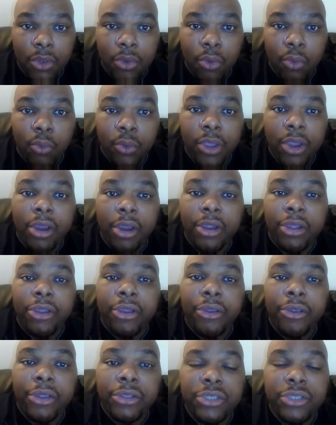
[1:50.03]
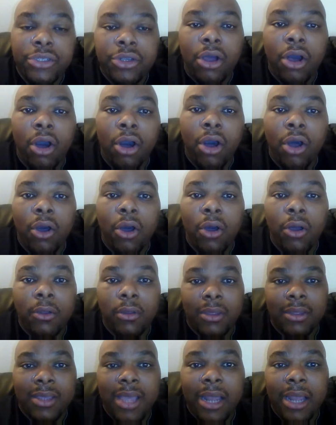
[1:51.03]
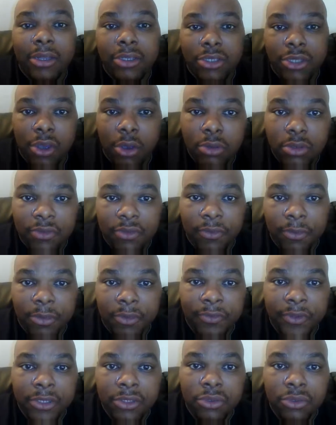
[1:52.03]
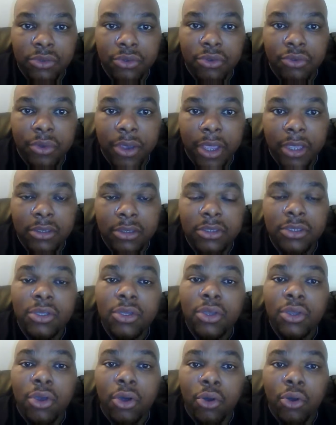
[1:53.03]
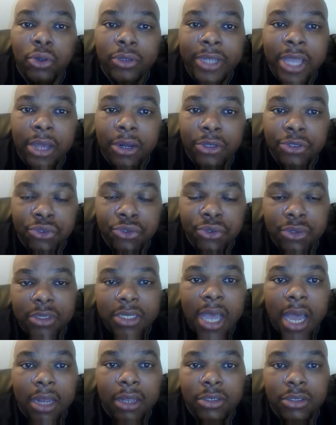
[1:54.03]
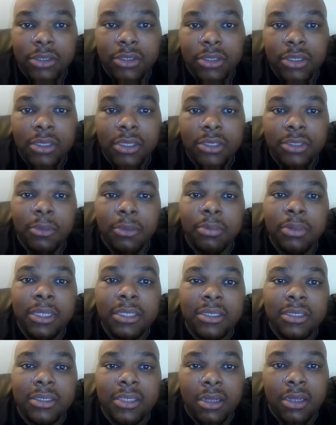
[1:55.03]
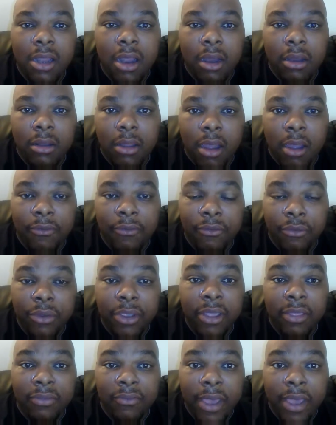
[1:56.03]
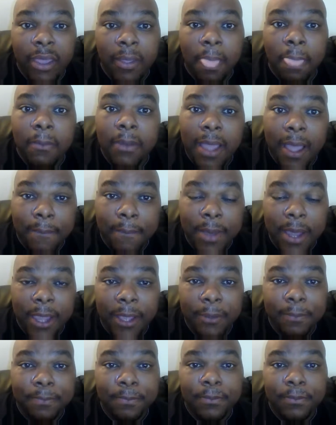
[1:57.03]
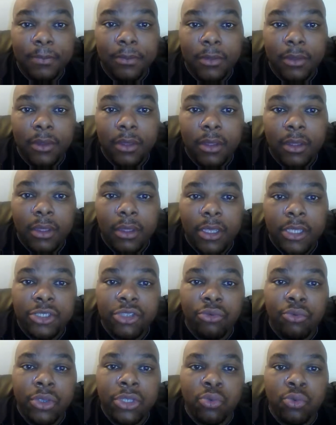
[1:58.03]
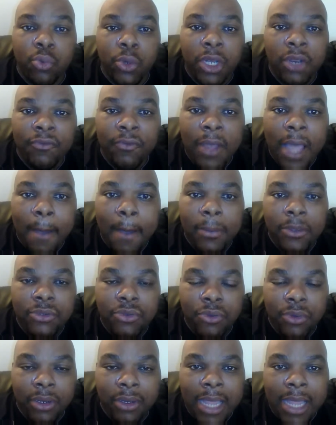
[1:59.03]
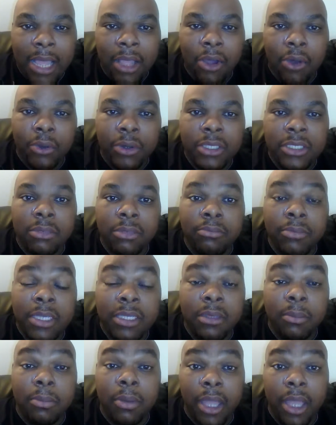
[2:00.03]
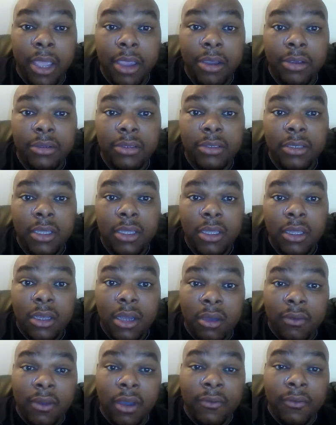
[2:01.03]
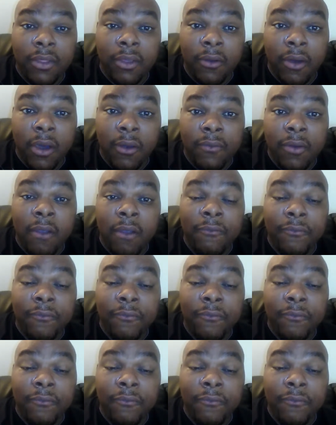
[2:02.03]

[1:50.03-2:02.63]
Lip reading: We are encouraging all college coaches from Division II ranks on down to junior college to please attend our free invite combine. It's a wonderful opportunity not only to meet the players of our